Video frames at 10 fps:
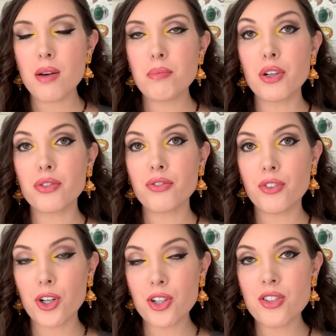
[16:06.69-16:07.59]
but
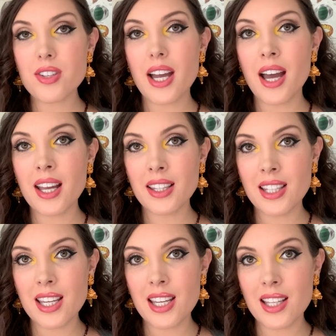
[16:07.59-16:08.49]
first I
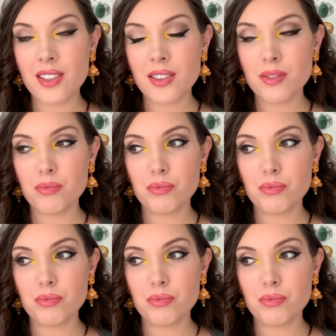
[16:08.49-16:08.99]
need